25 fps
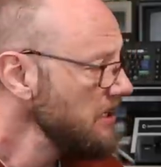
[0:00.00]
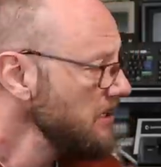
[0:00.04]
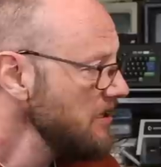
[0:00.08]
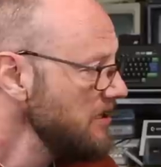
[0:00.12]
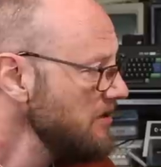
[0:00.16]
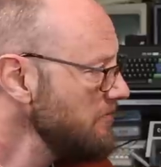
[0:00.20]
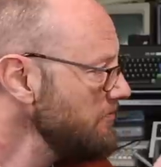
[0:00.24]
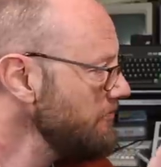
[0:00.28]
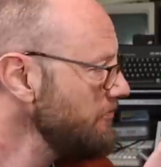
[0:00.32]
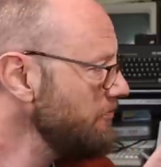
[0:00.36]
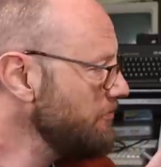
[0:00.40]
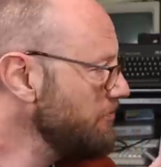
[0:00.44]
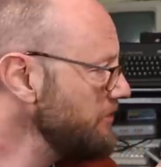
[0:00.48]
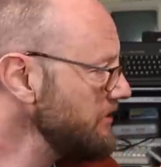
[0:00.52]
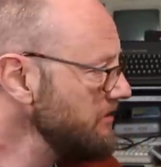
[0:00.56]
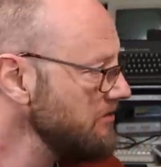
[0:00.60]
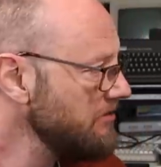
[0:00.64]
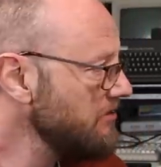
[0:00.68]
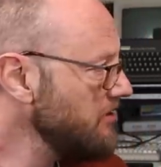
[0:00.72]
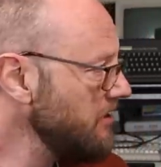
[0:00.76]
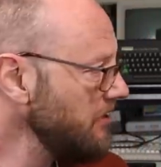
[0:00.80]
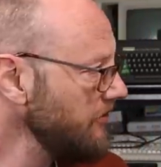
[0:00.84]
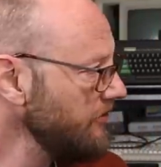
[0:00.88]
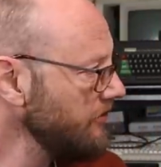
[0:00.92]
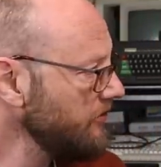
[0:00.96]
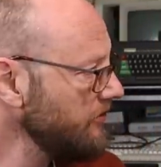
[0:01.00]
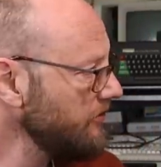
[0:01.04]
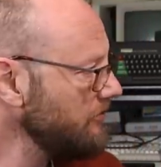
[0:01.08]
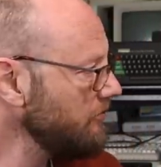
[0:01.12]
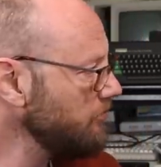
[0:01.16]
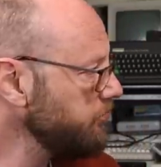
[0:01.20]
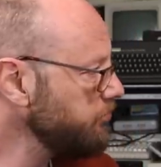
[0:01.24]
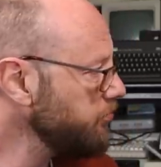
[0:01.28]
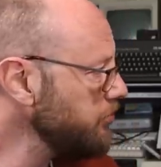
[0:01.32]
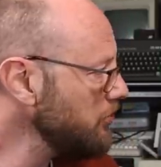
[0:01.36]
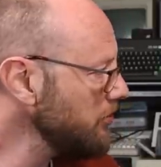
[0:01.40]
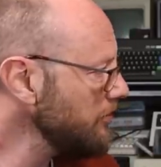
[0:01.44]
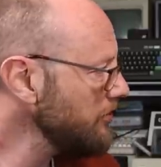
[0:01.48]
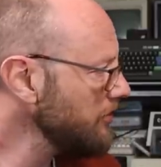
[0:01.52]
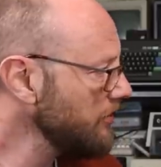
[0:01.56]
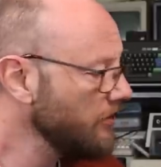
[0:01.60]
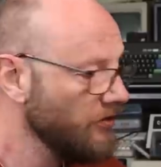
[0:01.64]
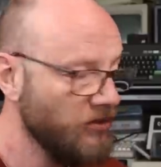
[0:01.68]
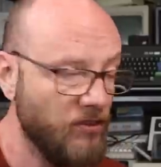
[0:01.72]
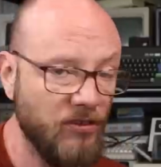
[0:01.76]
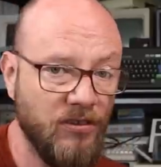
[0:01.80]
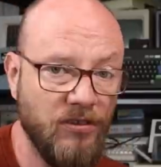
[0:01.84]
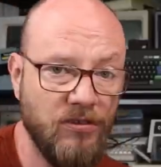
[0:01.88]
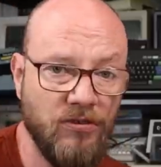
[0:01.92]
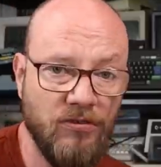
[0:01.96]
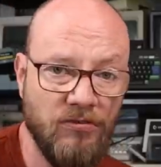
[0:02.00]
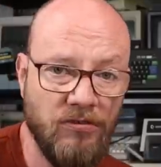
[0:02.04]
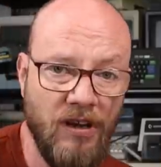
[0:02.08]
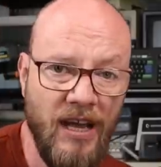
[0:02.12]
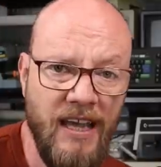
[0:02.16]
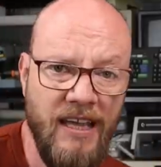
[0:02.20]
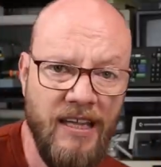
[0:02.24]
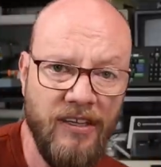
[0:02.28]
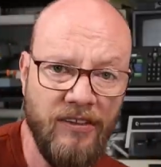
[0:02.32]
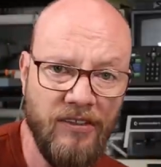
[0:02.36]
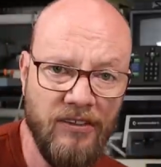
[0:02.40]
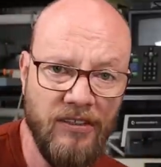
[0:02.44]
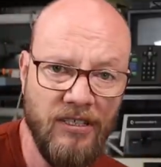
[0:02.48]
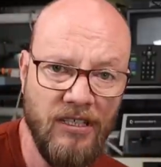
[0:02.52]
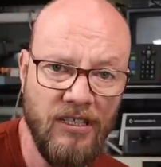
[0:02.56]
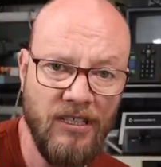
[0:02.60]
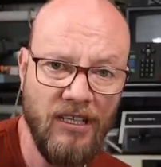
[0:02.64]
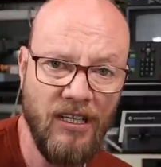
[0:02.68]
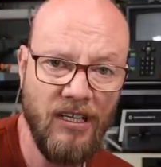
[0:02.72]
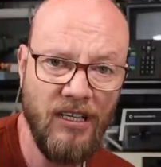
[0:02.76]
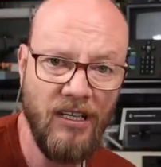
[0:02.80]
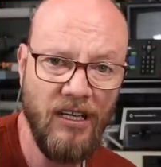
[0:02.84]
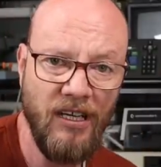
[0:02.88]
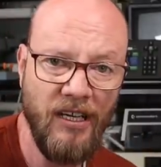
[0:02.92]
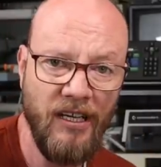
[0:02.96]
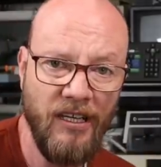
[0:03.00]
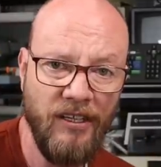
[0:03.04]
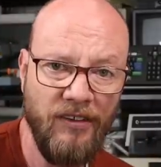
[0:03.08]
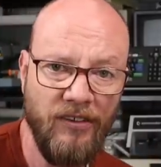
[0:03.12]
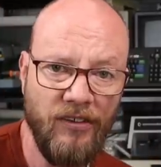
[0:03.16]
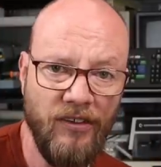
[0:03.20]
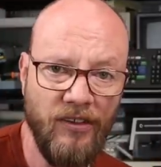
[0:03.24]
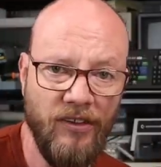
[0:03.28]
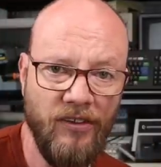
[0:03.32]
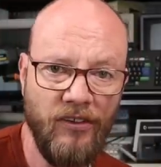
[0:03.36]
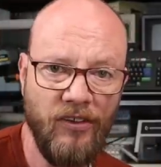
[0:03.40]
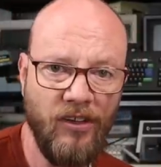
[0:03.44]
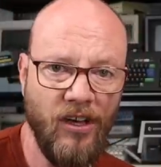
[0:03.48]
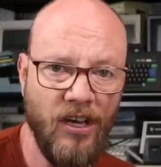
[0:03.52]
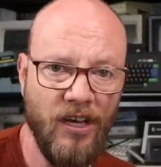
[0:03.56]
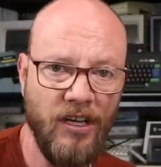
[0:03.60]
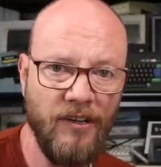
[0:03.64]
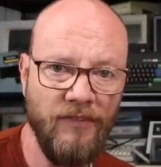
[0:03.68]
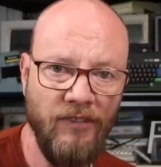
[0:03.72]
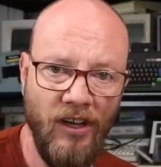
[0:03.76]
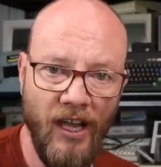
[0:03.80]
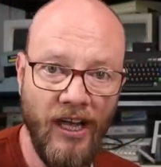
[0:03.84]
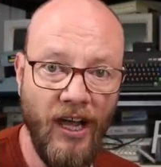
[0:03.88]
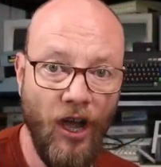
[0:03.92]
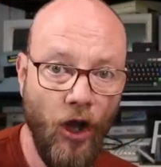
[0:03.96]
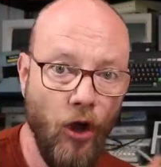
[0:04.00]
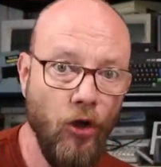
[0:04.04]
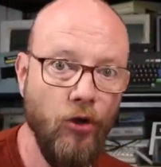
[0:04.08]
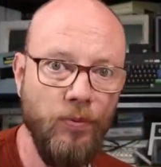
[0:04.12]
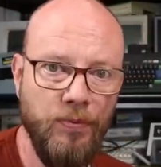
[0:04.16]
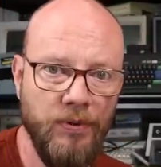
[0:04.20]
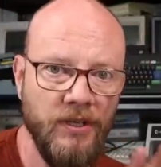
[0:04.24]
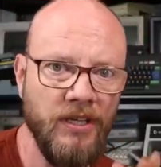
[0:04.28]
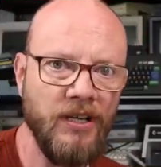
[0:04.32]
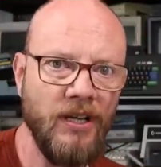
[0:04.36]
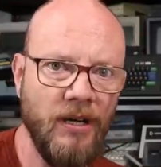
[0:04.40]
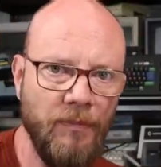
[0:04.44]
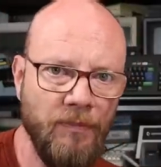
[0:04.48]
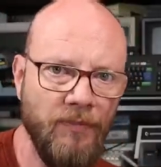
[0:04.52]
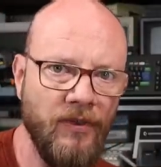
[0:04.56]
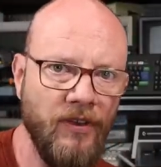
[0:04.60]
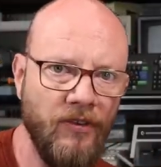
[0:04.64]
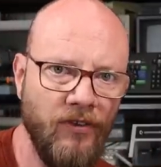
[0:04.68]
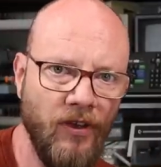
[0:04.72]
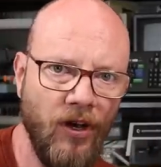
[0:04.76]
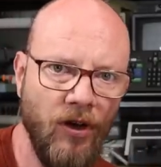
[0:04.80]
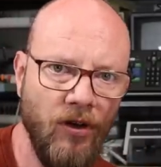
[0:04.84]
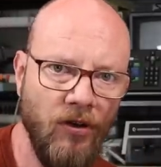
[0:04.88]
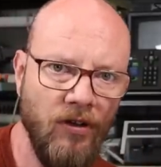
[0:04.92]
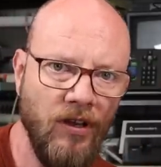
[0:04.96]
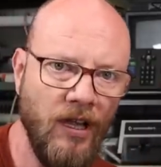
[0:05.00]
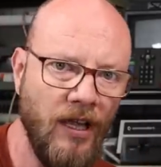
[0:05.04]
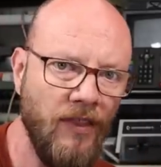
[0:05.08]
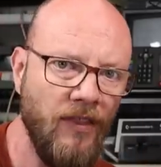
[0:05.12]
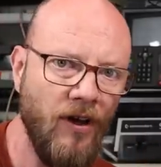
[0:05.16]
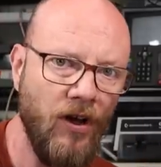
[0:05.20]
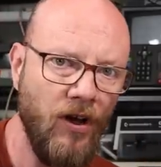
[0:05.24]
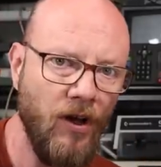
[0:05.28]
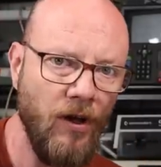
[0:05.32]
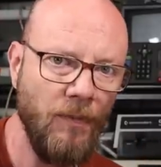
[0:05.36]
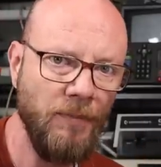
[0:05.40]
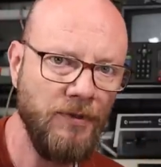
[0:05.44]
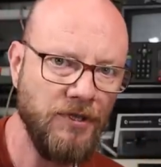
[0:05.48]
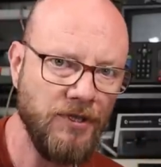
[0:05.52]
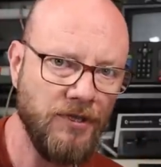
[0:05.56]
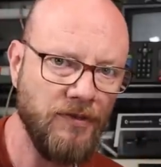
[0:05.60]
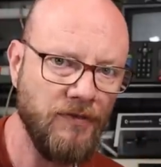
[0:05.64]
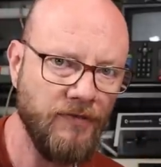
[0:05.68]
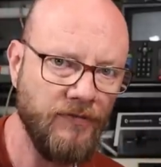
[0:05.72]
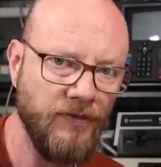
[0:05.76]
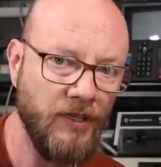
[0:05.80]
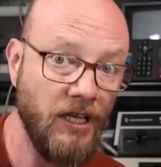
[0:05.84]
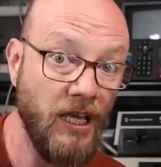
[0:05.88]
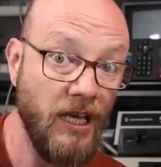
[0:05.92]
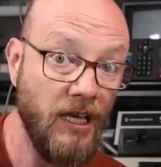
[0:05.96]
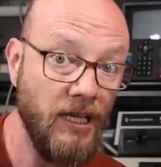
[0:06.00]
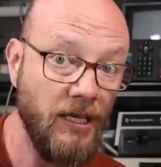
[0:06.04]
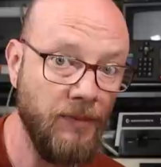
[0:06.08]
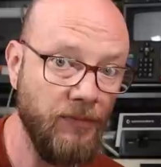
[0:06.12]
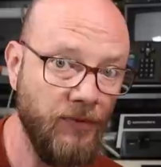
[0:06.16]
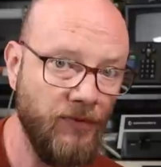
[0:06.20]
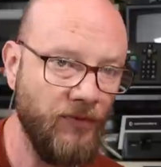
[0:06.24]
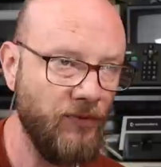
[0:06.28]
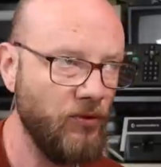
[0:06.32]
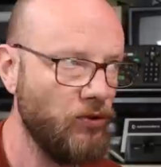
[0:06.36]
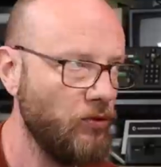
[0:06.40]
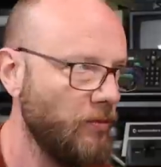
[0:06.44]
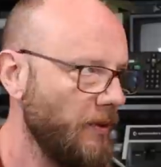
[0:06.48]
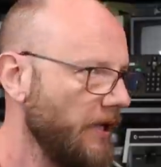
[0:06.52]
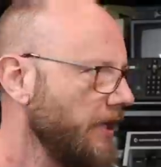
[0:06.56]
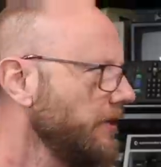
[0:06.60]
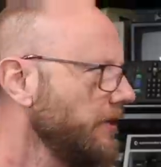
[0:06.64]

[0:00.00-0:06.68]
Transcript: But this works great. And it's kind of like opened up this whole other option for games for